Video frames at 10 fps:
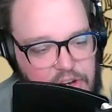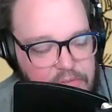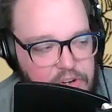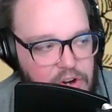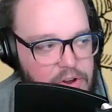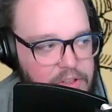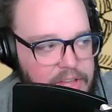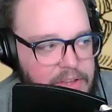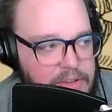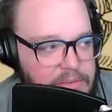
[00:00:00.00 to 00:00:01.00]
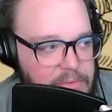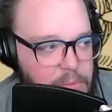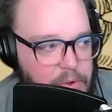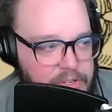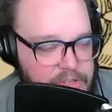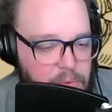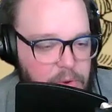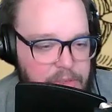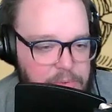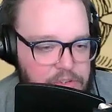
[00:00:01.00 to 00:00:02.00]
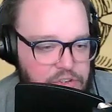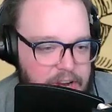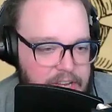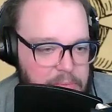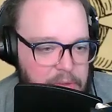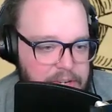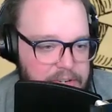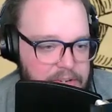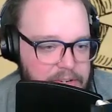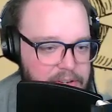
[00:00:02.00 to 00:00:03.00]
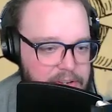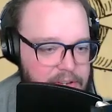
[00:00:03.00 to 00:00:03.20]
Jeffrey Darling was the one that was transplanted.